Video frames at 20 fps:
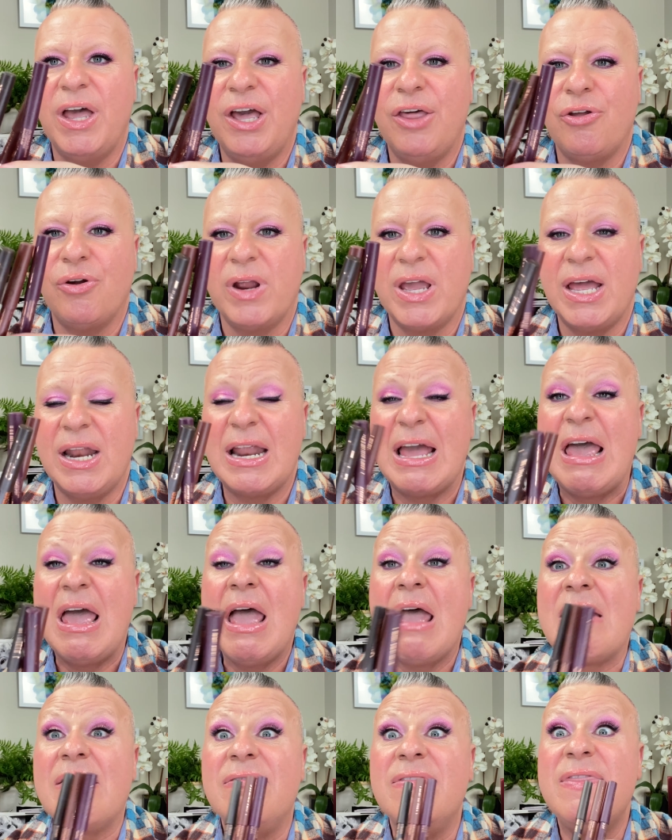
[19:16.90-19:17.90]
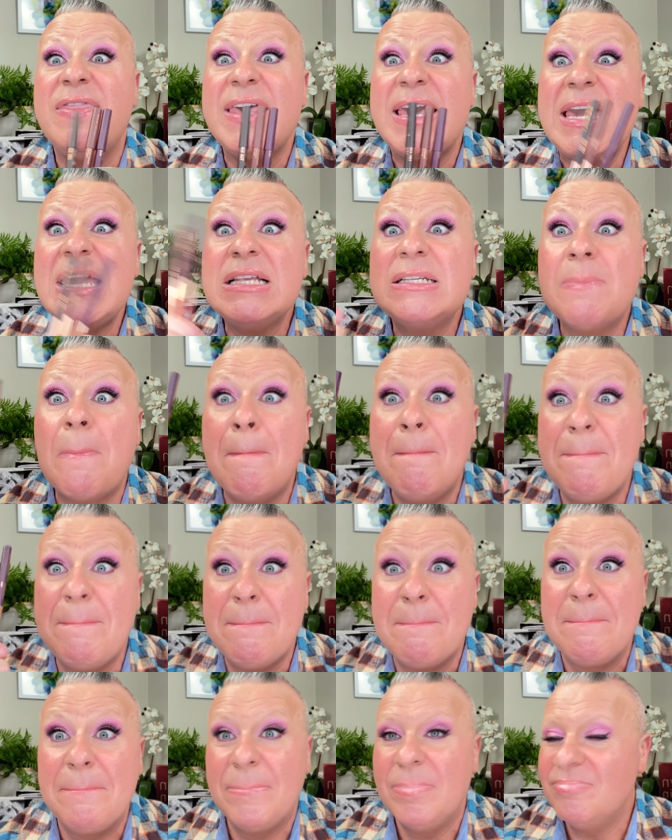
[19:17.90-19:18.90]
other end. These
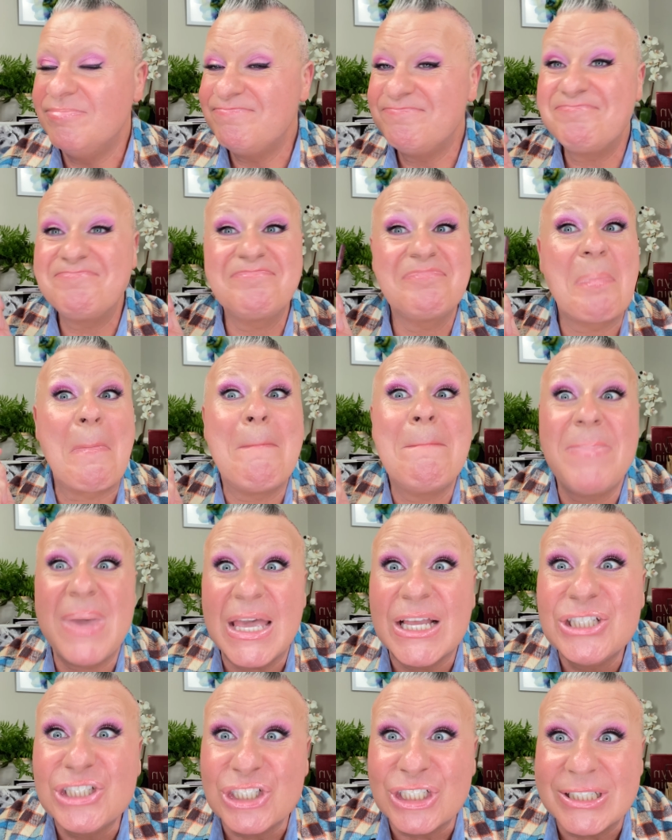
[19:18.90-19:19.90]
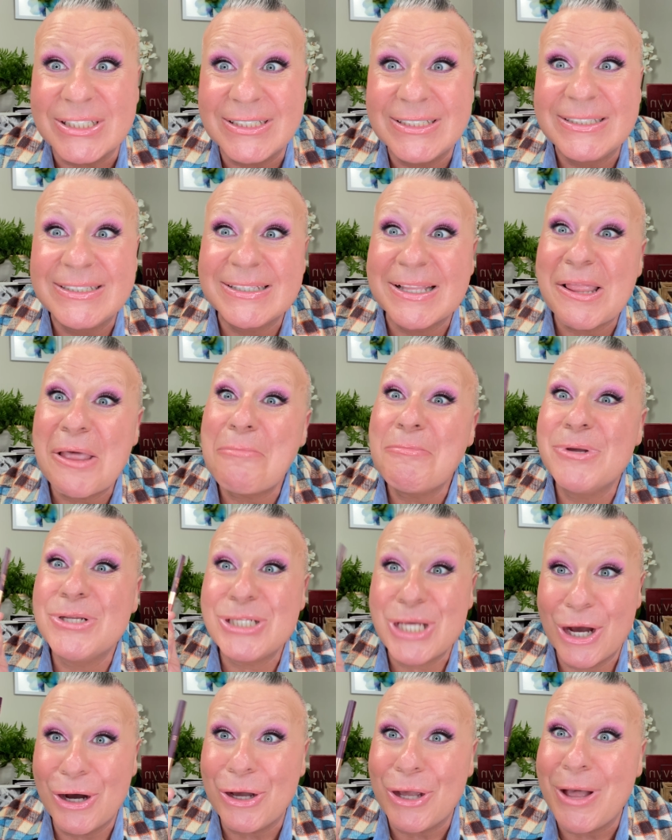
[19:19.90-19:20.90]
bitches, let me
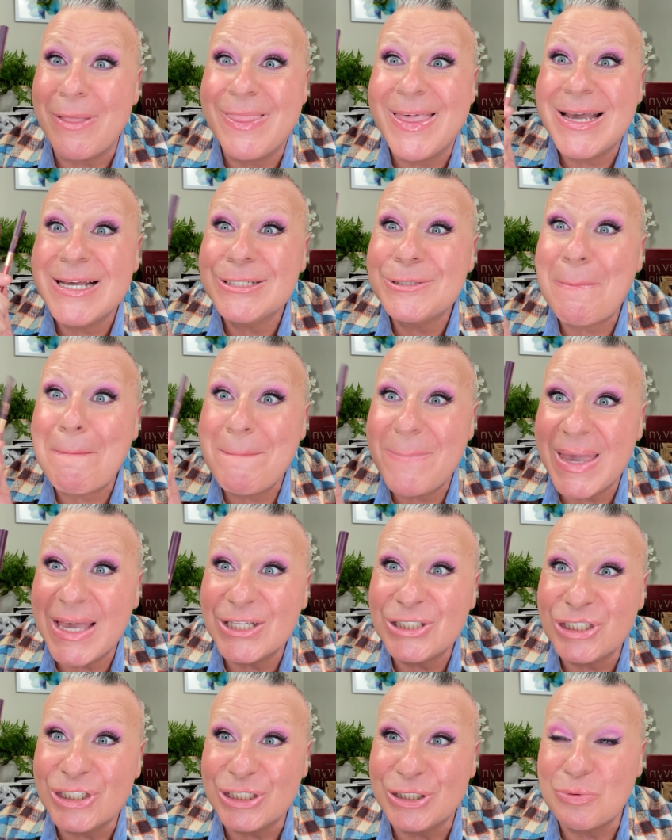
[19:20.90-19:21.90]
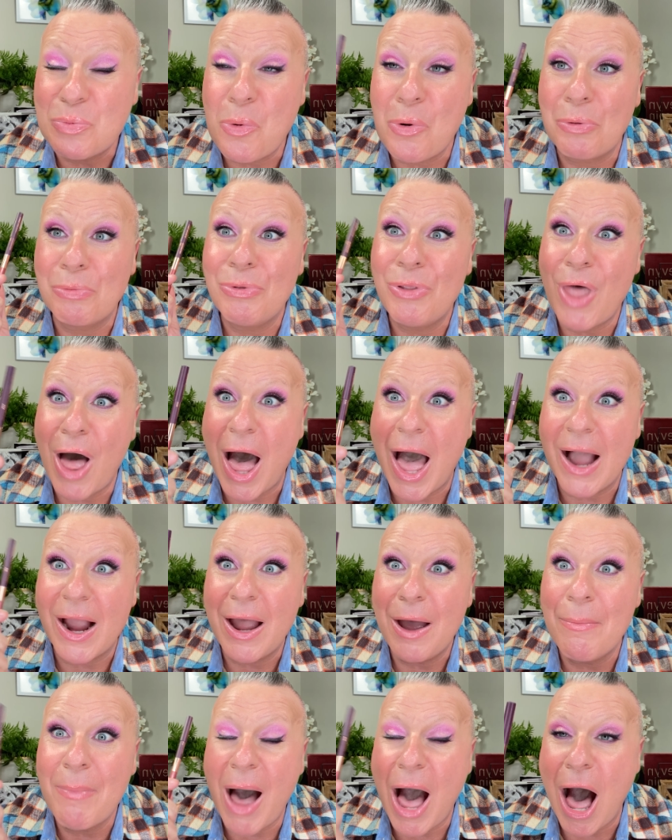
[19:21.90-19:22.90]
tell you, these bitches will not
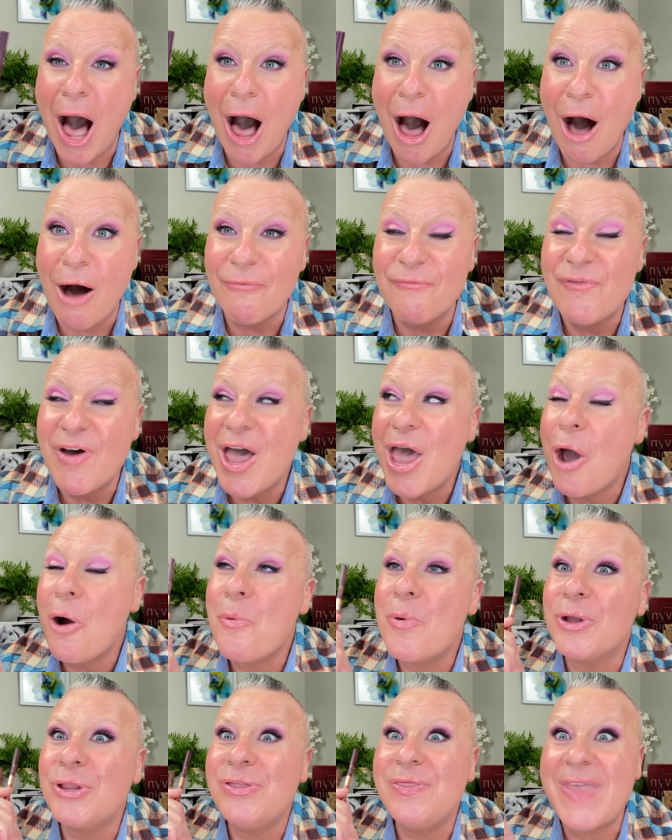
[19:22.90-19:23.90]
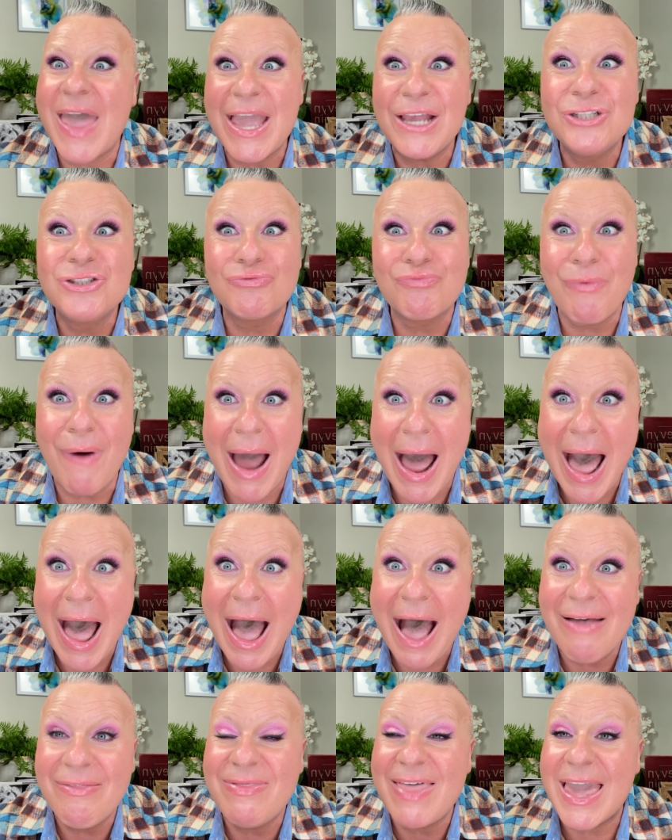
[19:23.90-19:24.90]
come off. When they
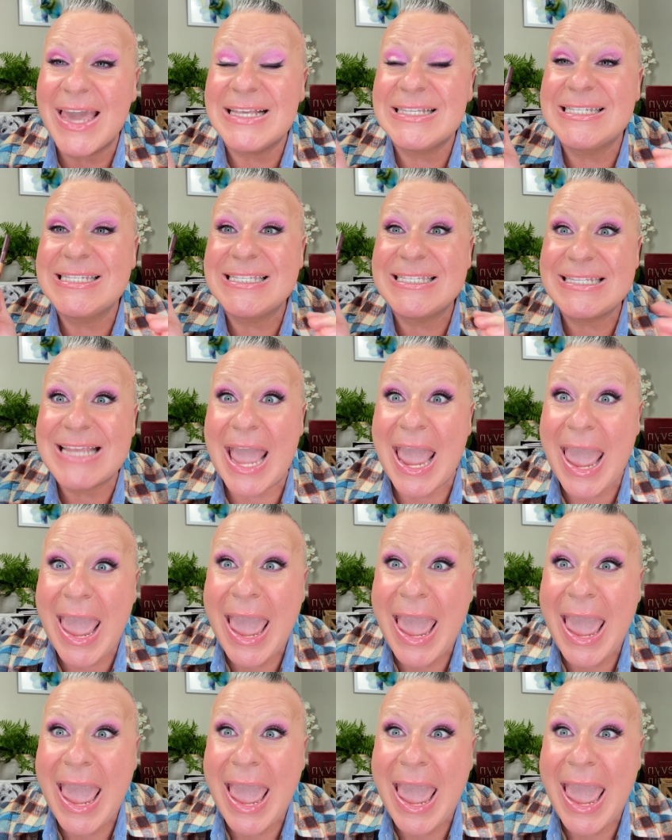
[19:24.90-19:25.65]
dry, they stay.